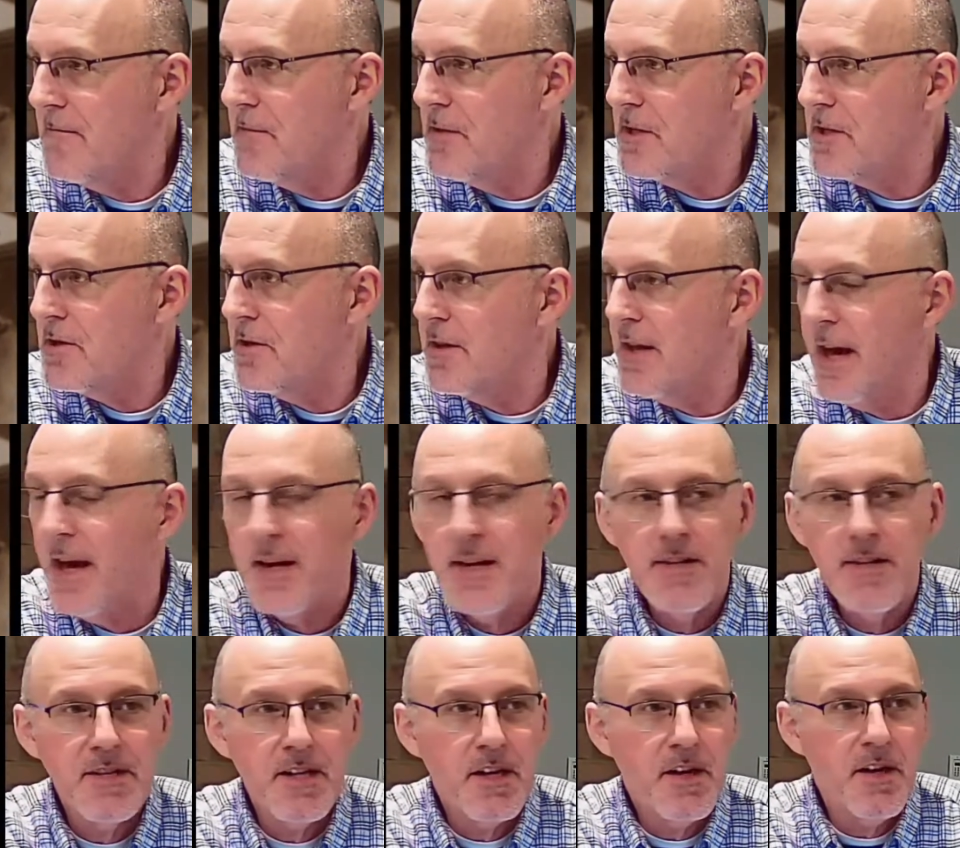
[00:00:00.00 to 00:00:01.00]
So that
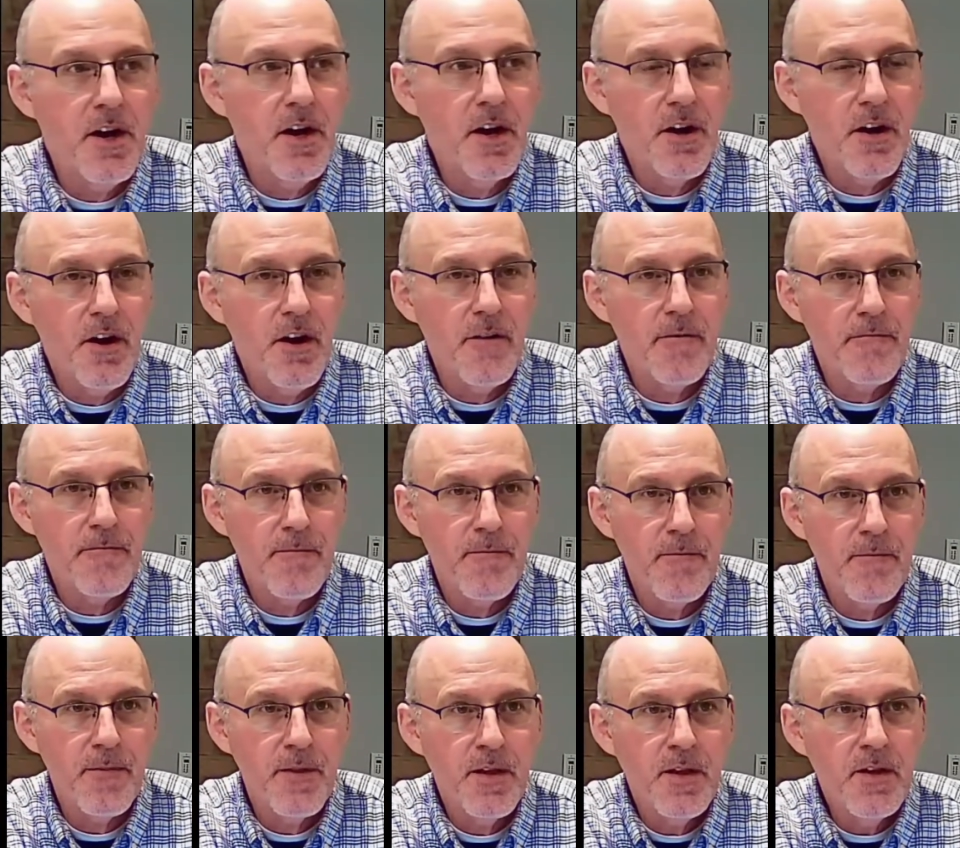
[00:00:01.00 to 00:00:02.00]
is the cutoff
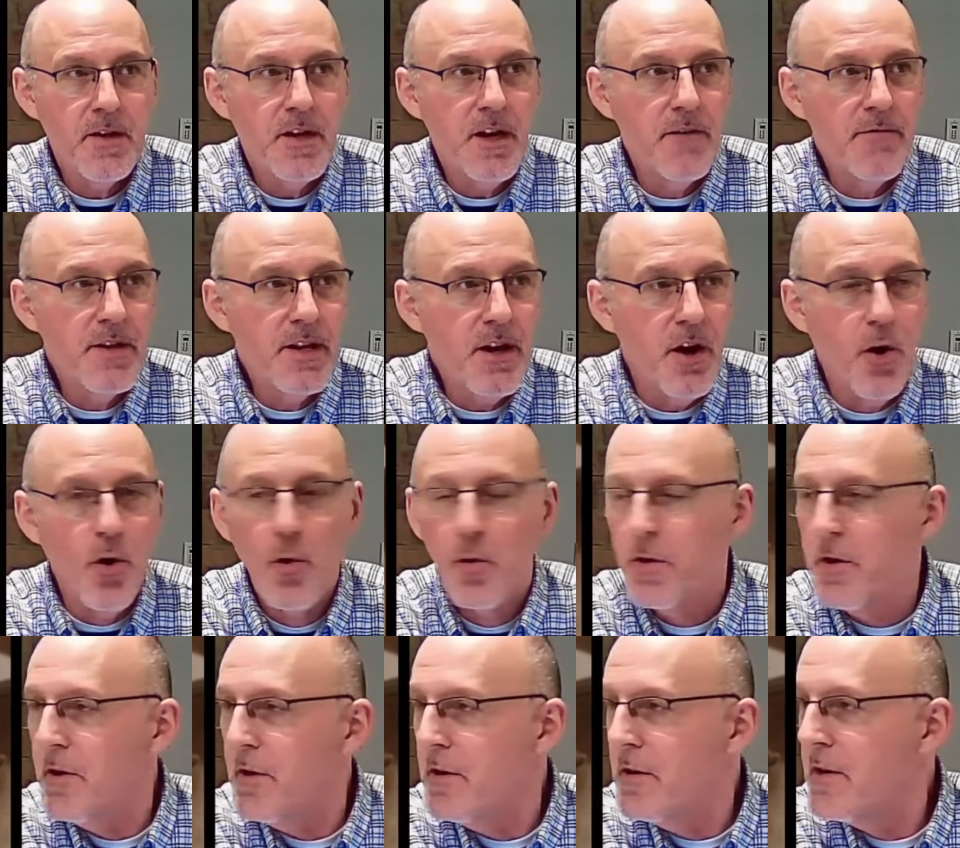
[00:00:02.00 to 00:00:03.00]
of the
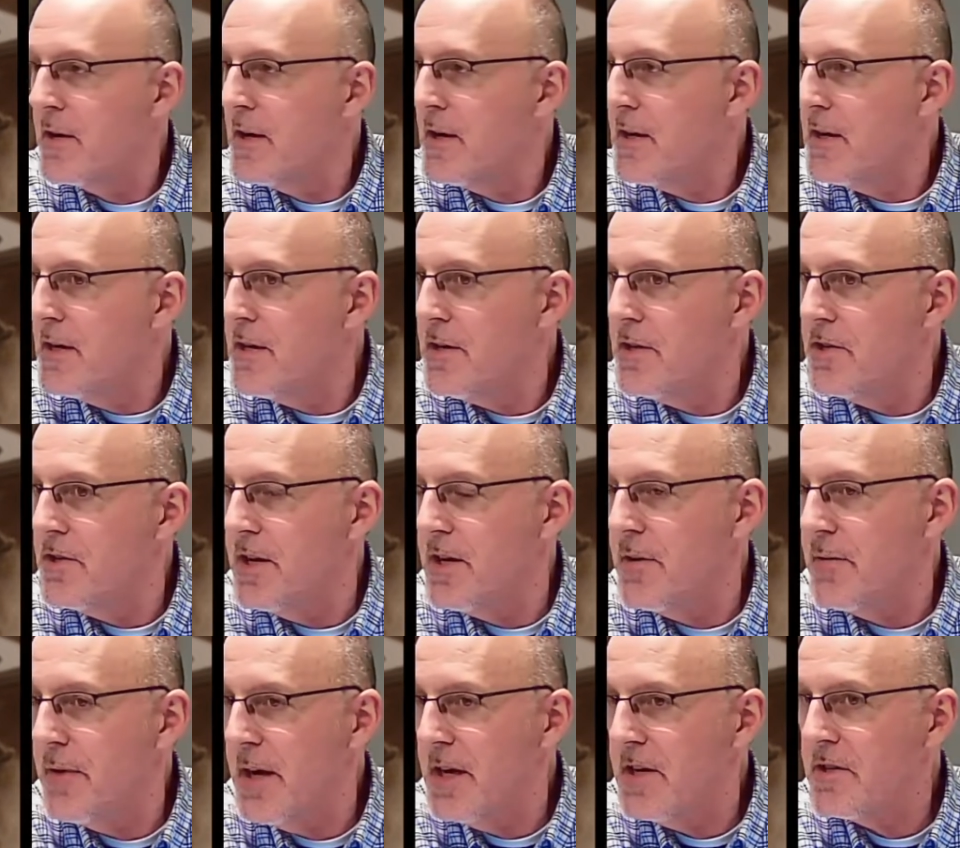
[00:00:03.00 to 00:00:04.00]
older
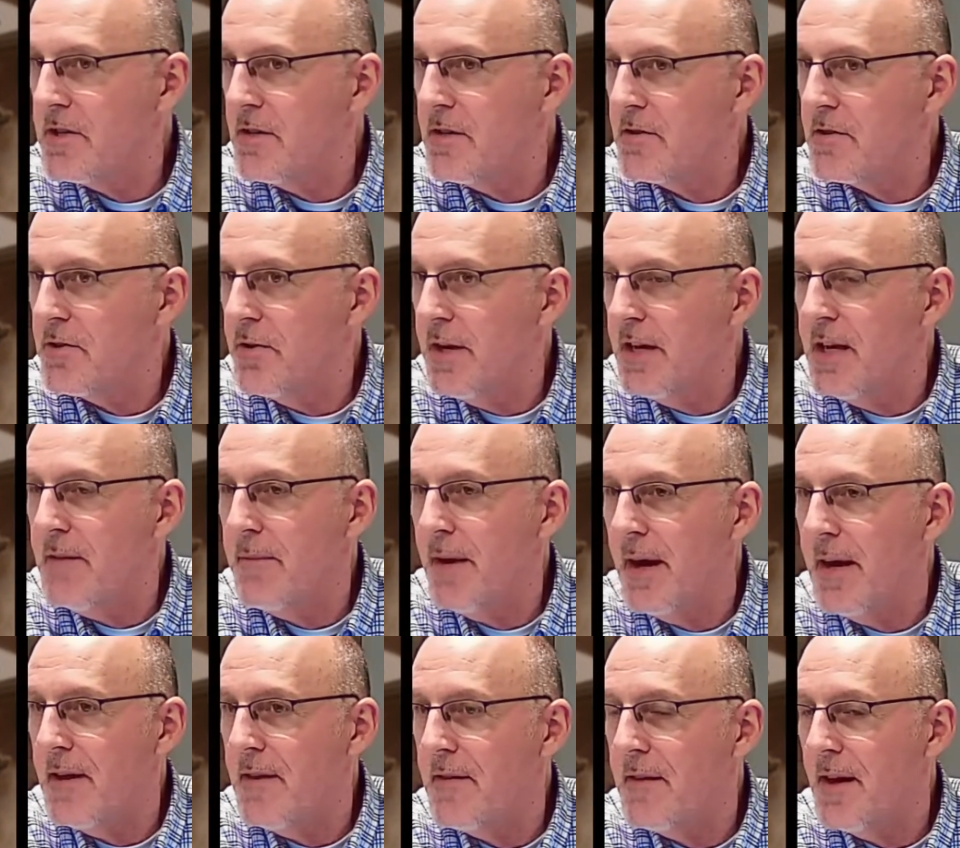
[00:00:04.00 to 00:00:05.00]
generation. So
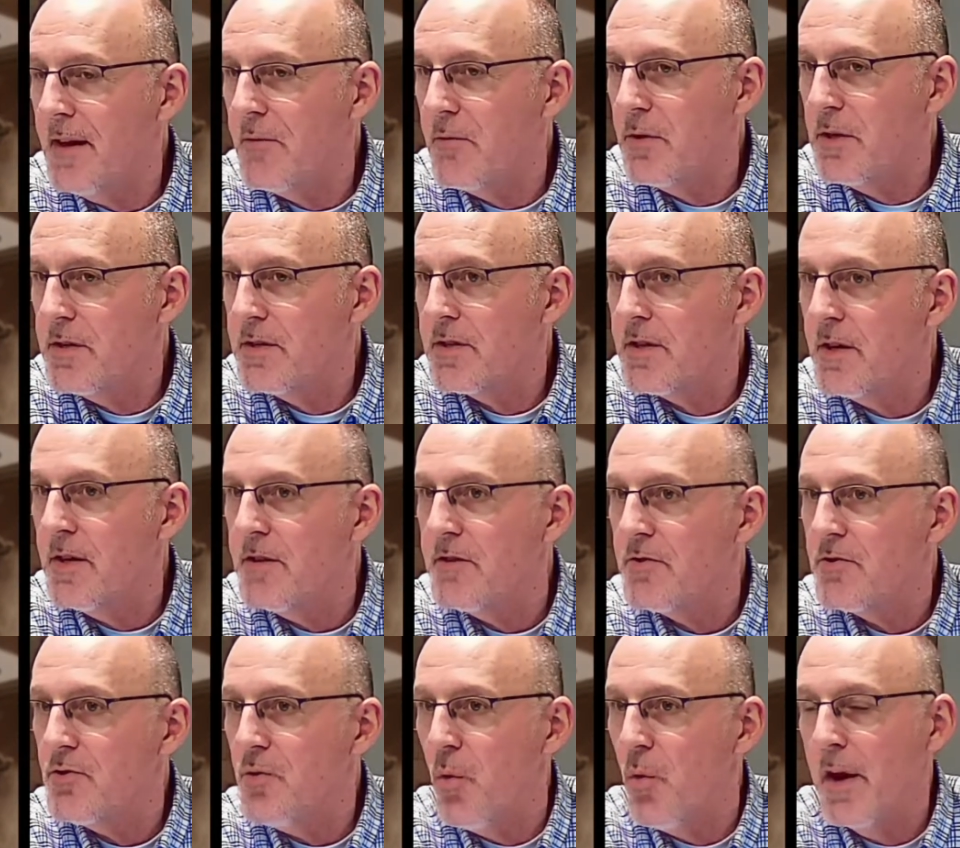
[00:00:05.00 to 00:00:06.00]
anybody that was
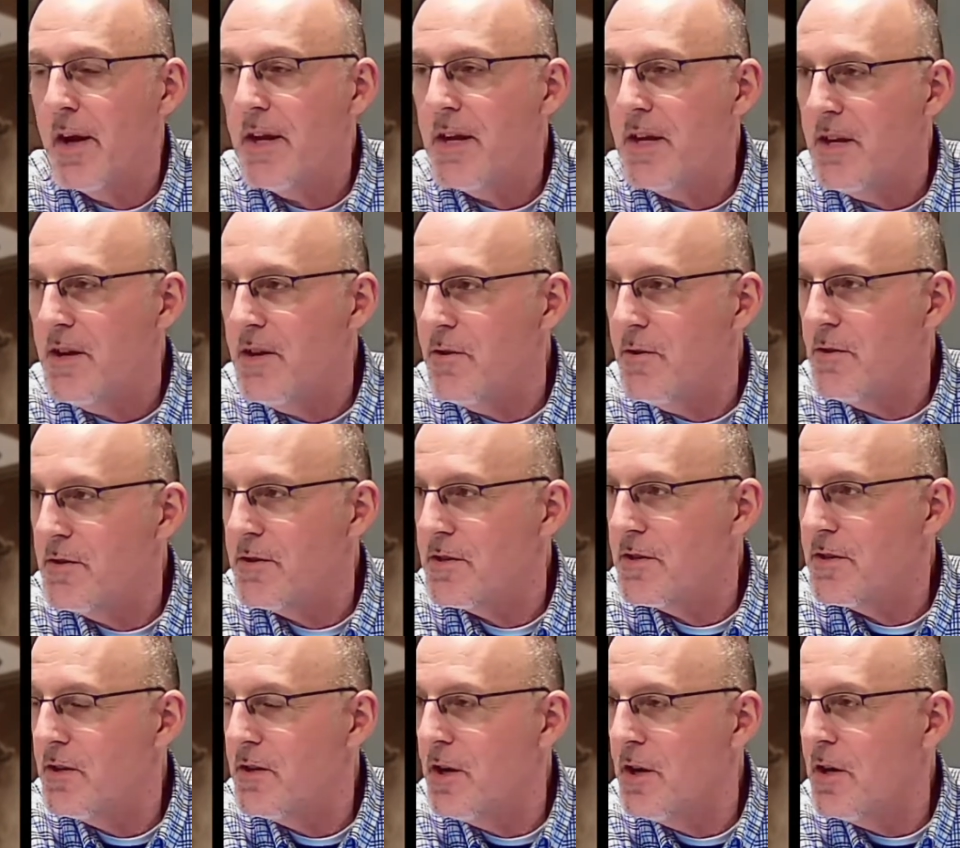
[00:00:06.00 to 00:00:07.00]
20 years
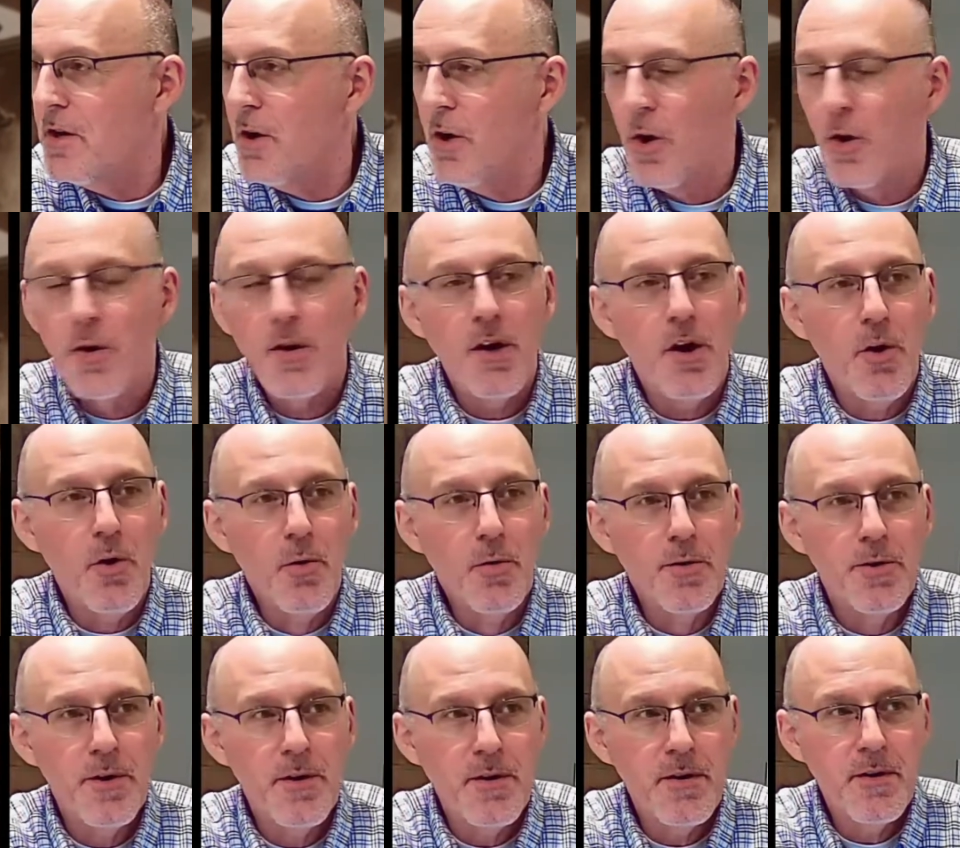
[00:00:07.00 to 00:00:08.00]
or
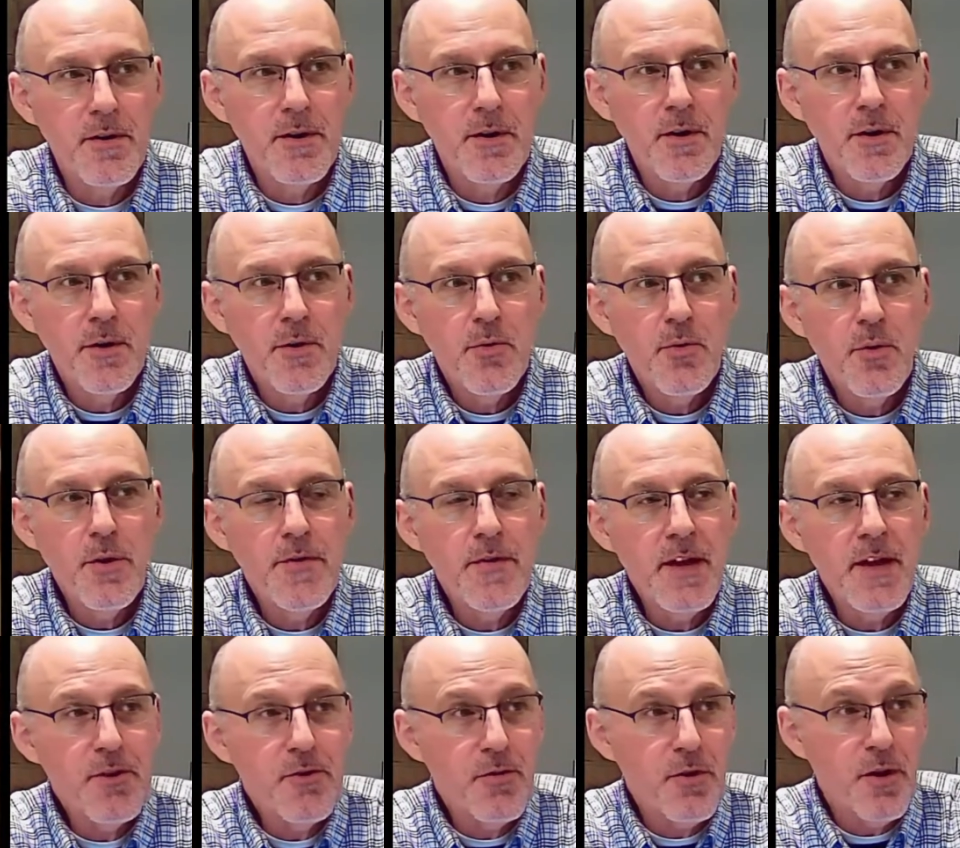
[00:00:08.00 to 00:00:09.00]
older when
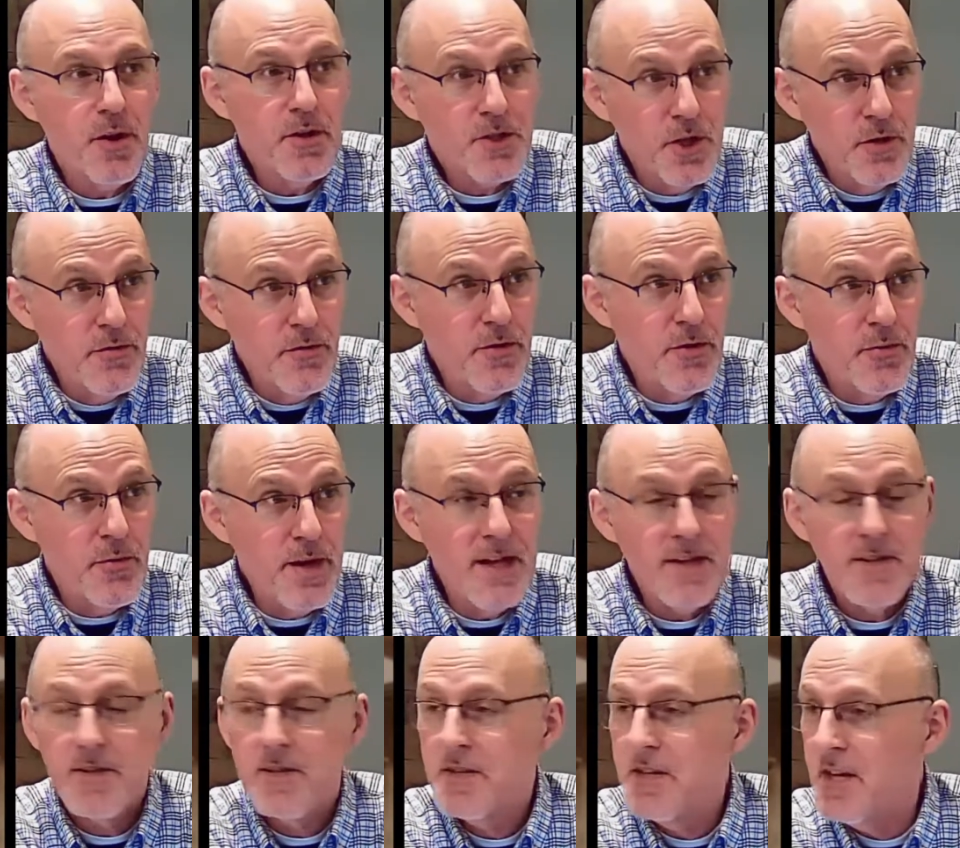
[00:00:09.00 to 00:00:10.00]
they crossed over the
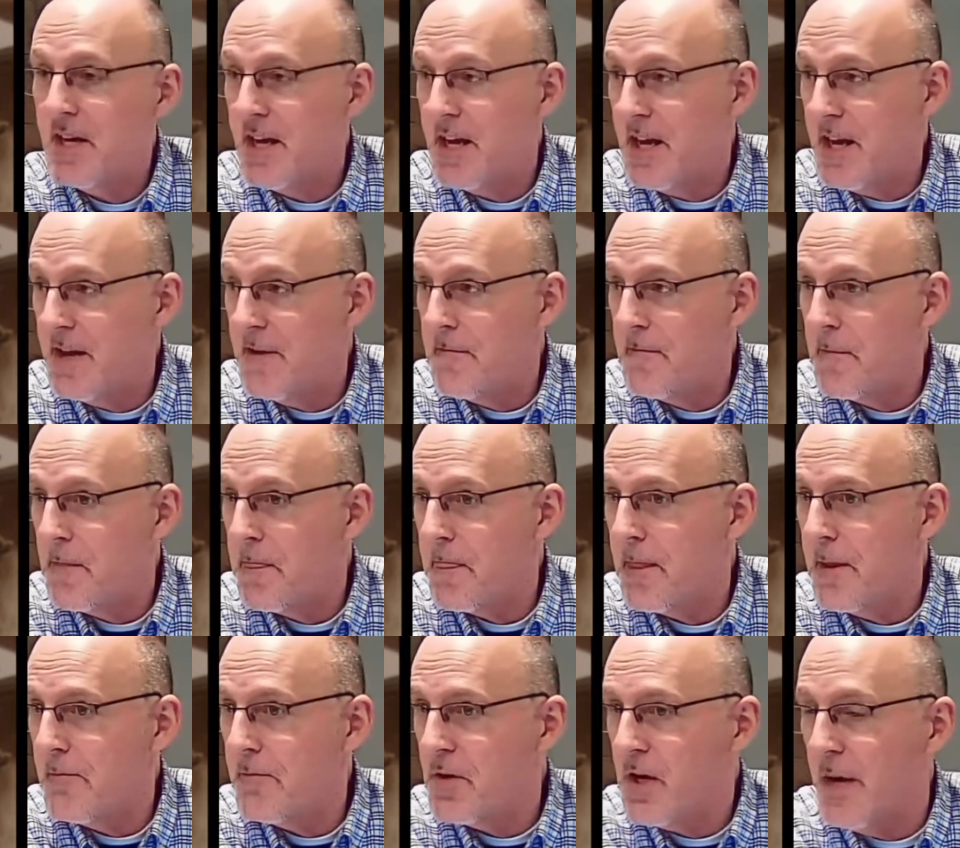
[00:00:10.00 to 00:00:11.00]
Red Sea
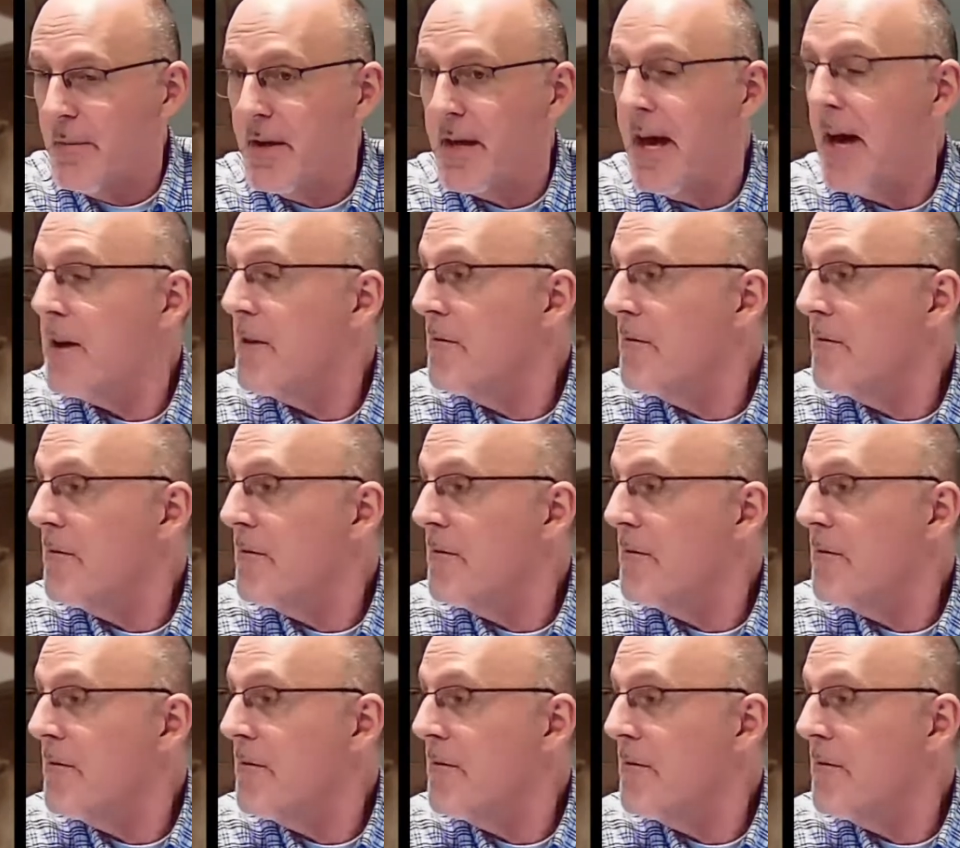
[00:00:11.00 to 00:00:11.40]
coming out of